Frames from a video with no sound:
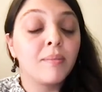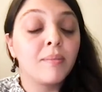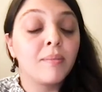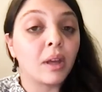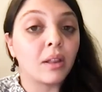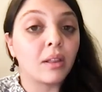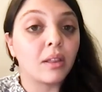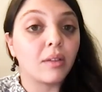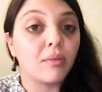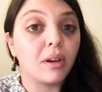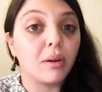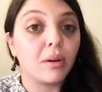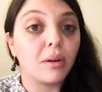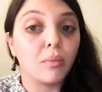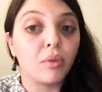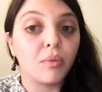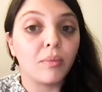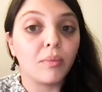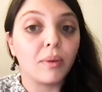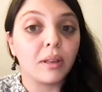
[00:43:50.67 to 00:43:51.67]
and severe
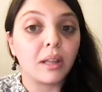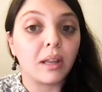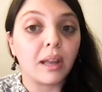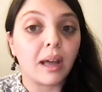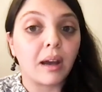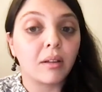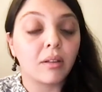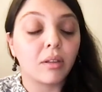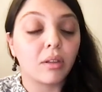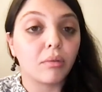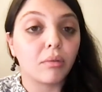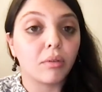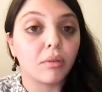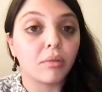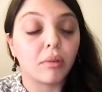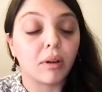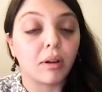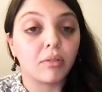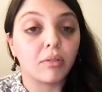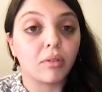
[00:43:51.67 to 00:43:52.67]
movement and access
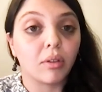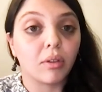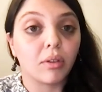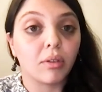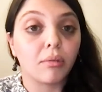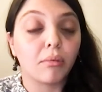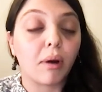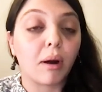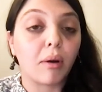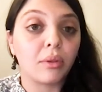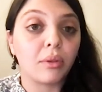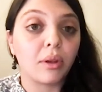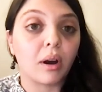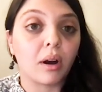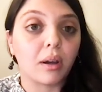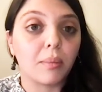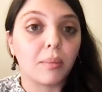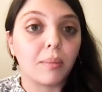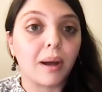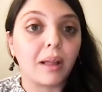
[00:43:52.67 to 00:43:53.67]
restrictions throughout the
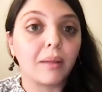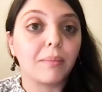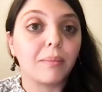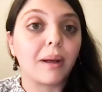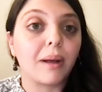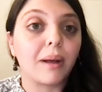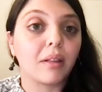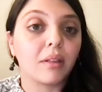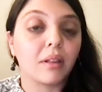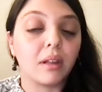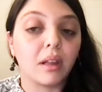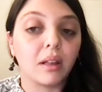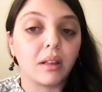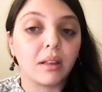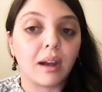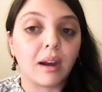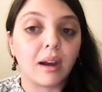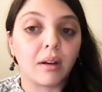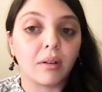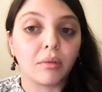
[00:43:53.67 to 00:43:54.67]
occupied Palestinian
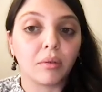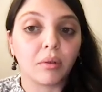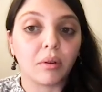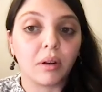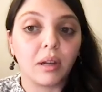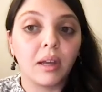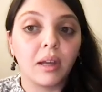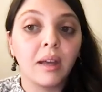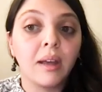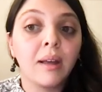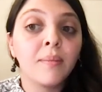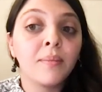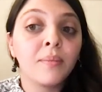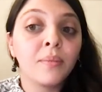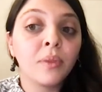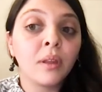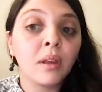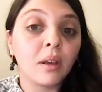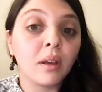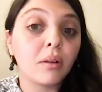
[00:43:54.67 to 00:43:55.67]
territory,
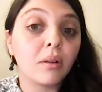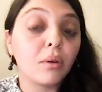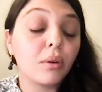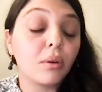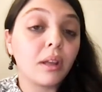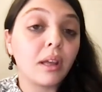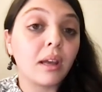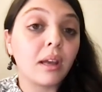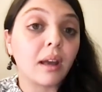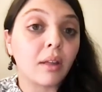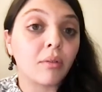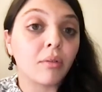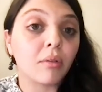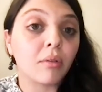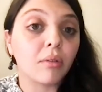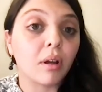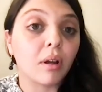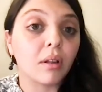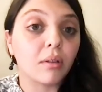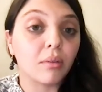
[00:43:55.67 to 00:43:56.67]
including as a
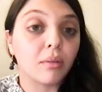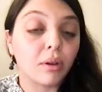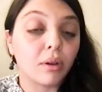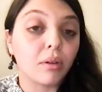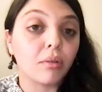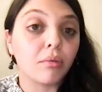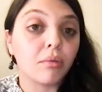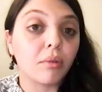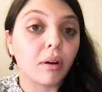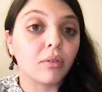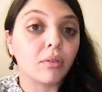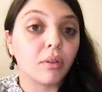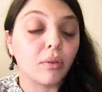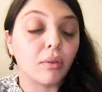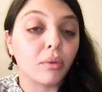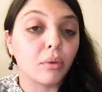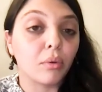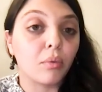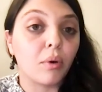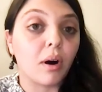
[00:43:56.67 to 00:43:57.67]
result of the construction
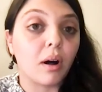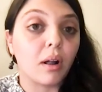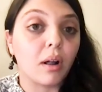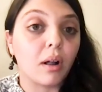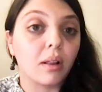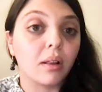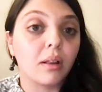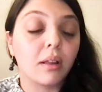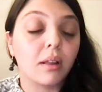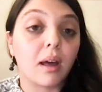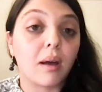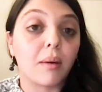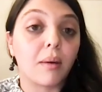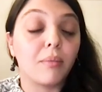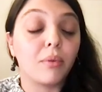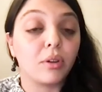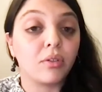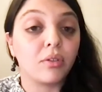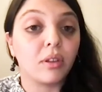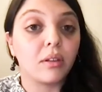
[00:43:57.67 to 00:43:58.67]
of the wall,
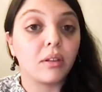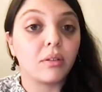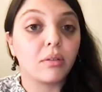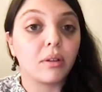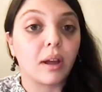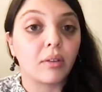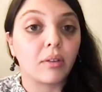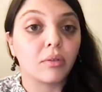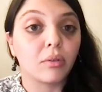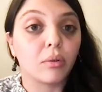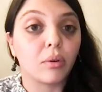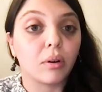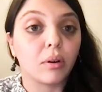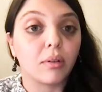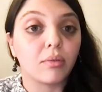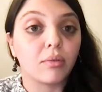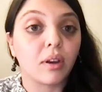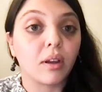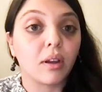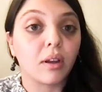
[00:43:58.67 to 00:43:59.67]
which the International Court
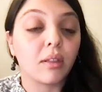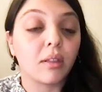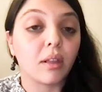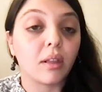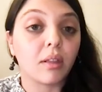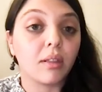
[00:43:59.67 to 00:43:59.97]
of Justice